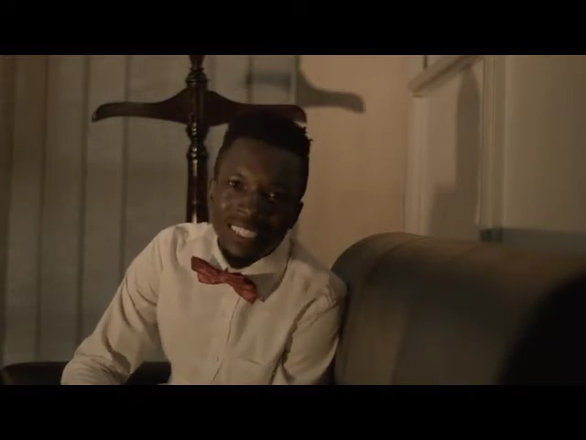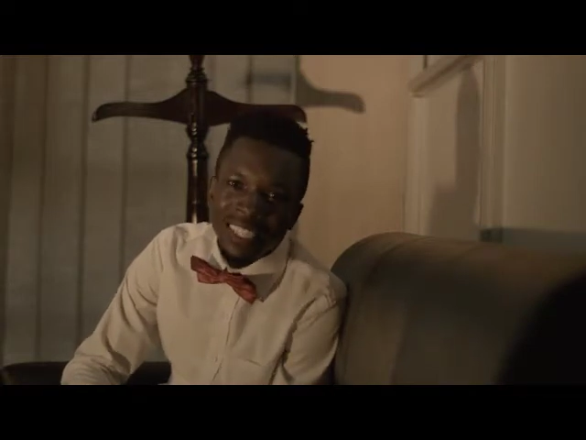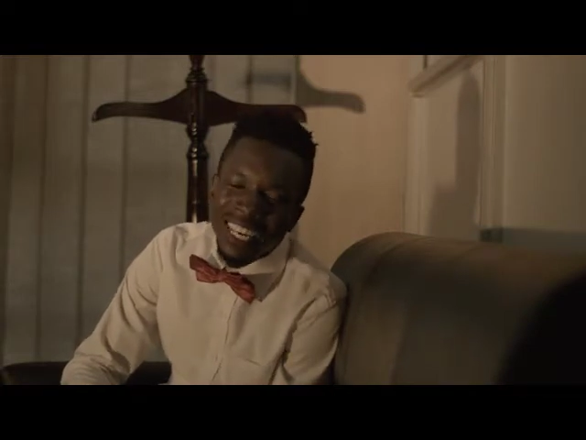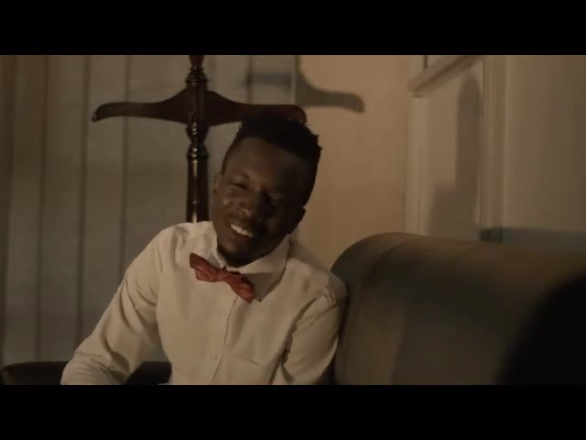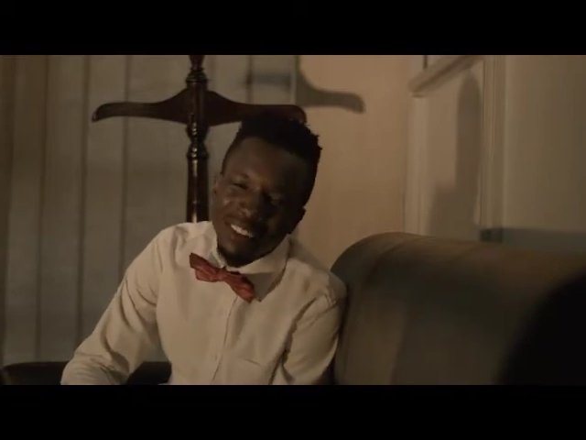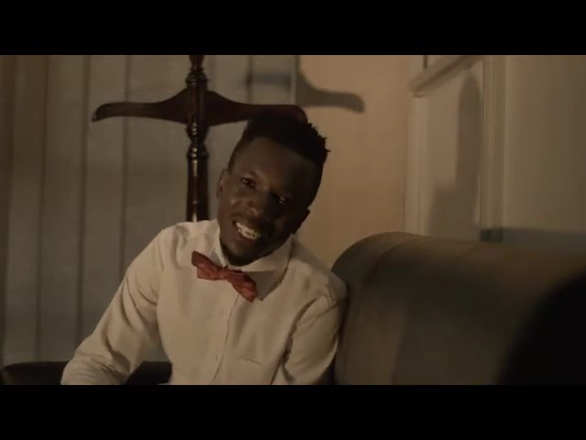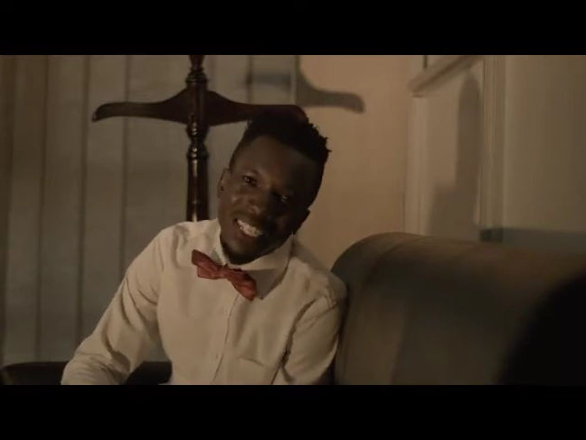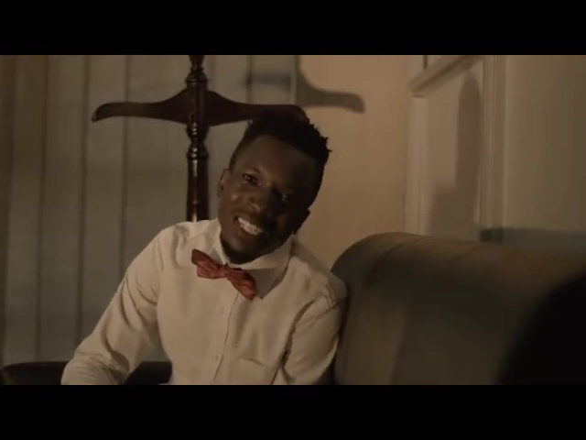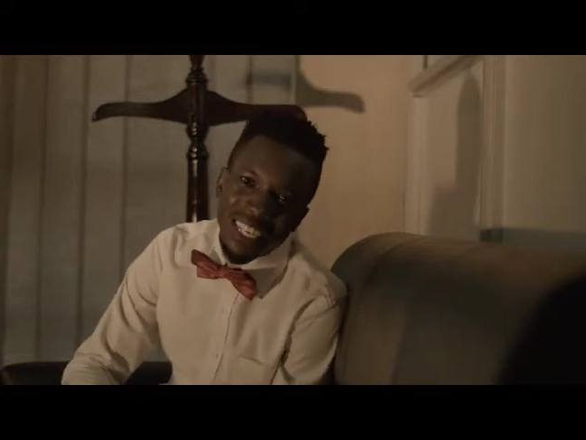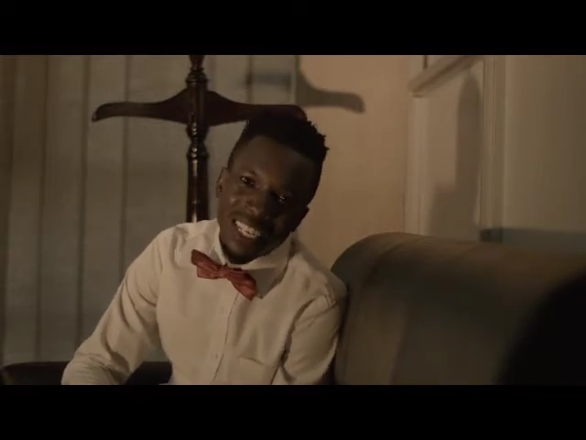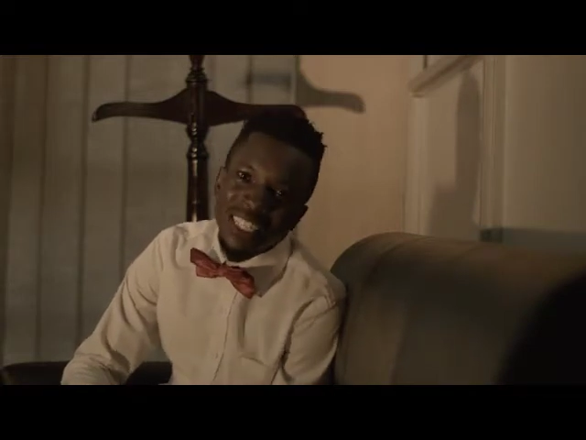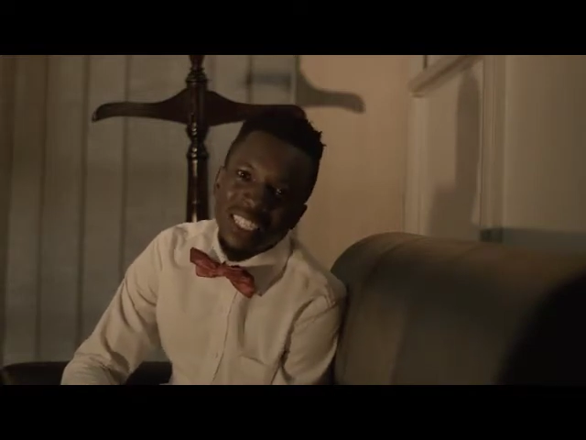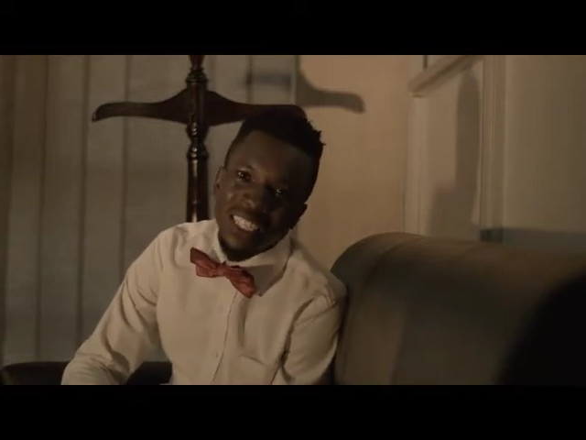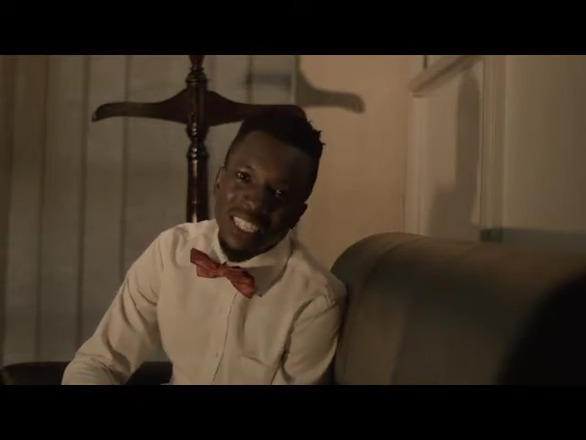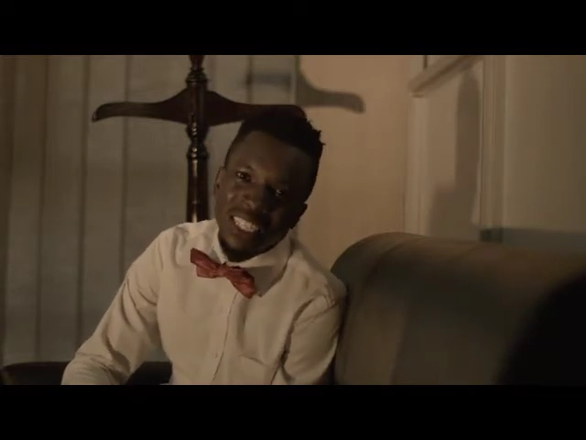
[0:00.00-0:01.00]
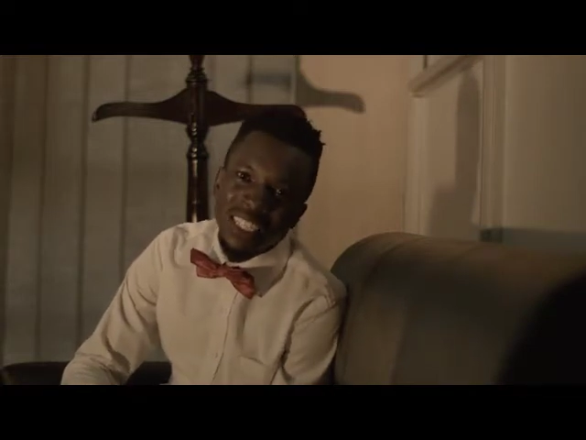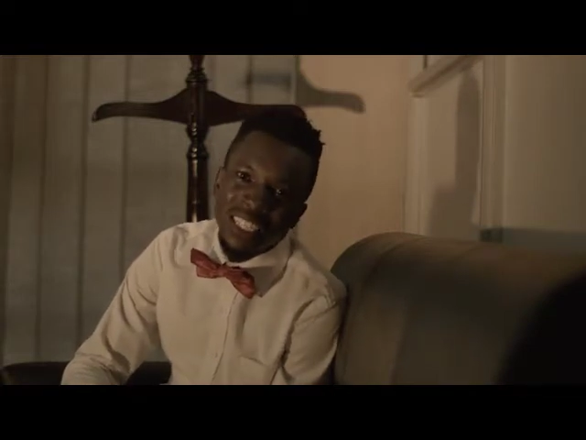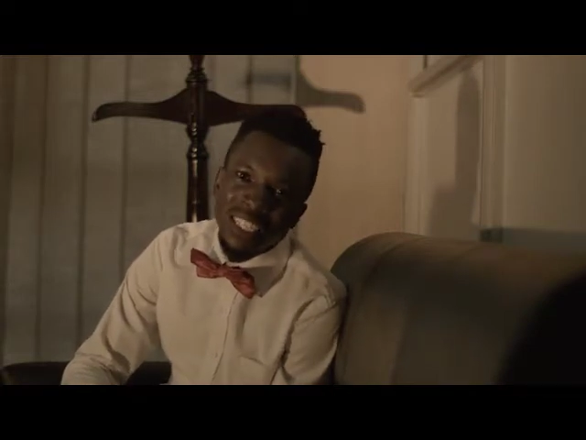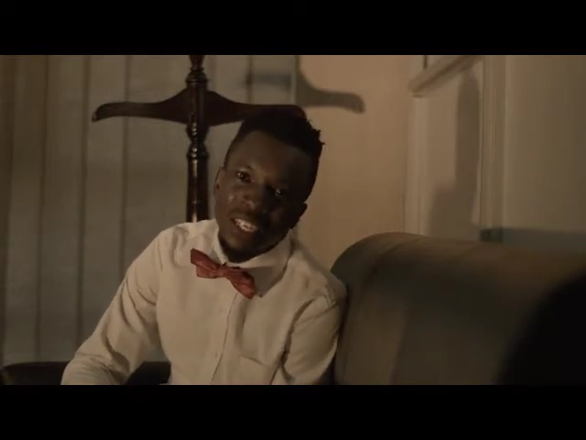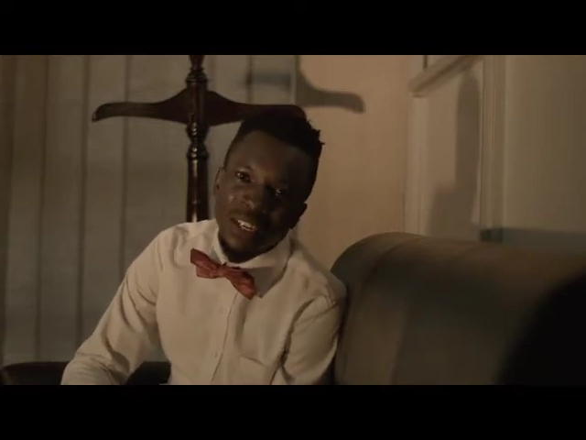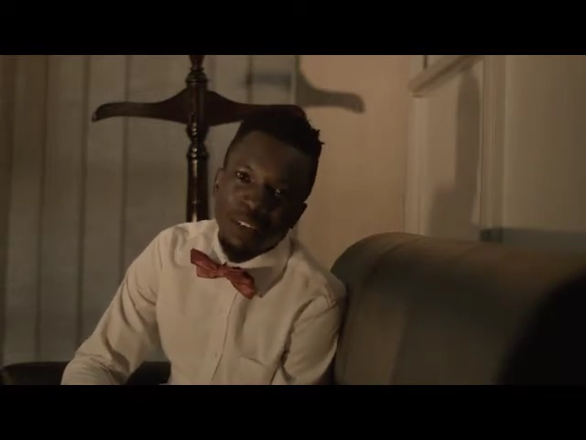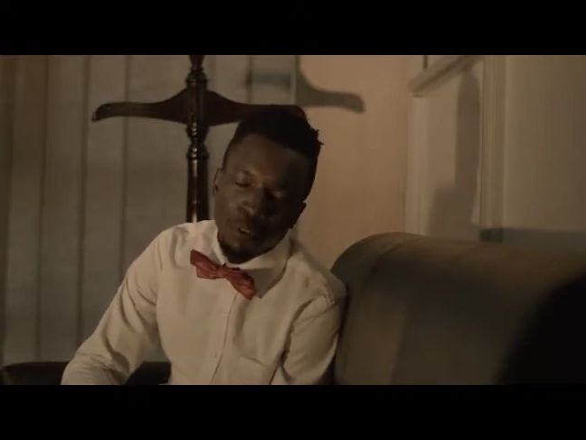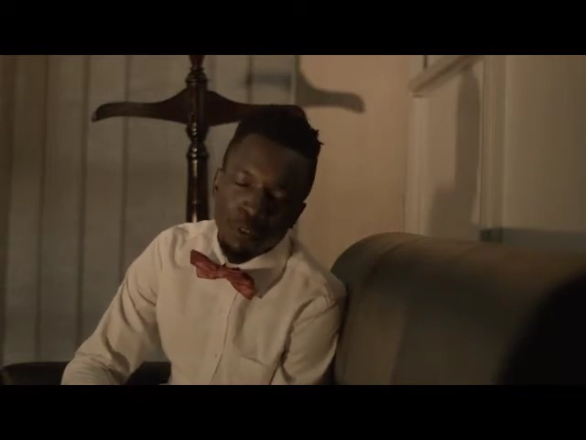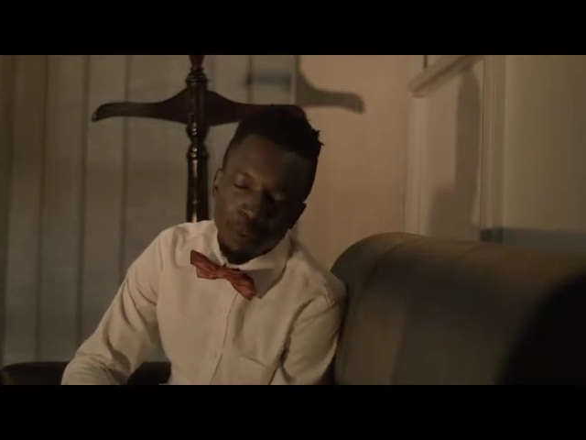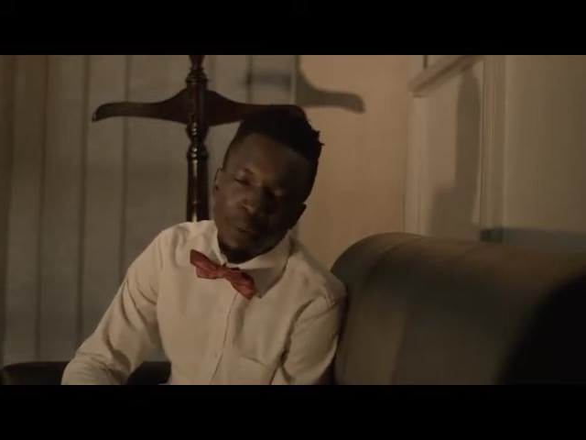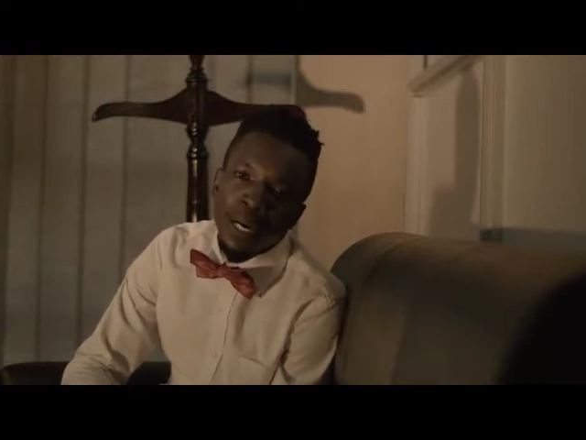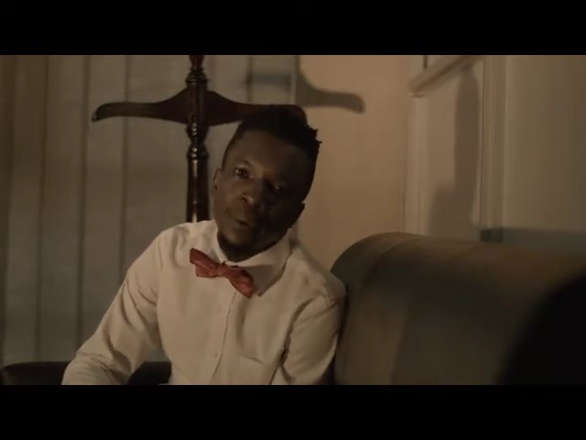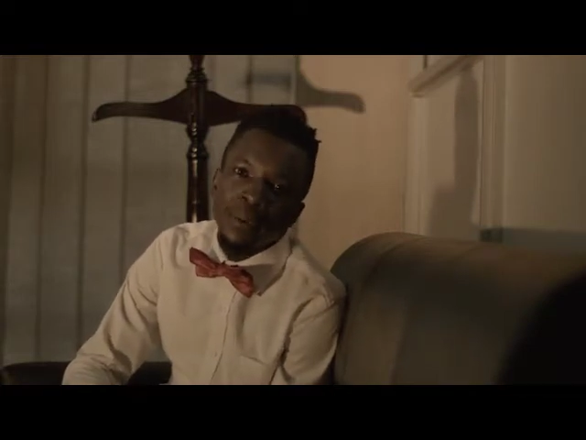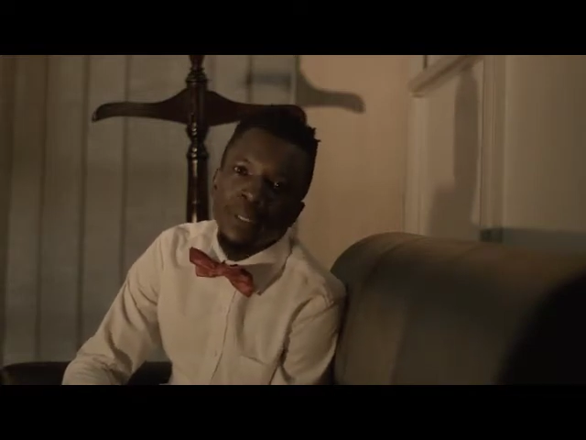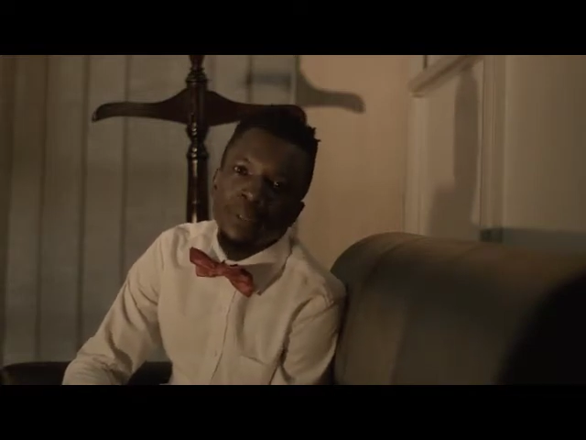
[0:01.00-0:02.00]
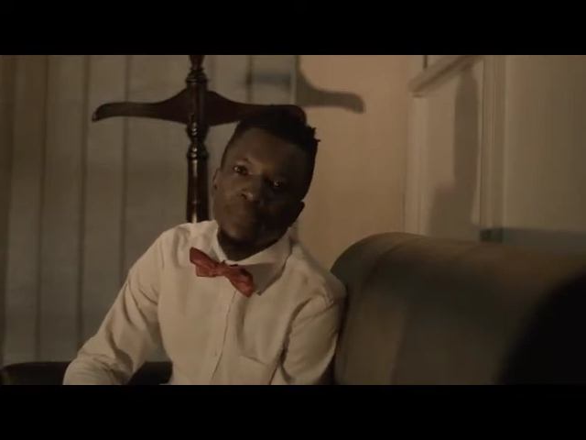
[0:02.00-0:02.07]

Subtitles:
they are restless for power.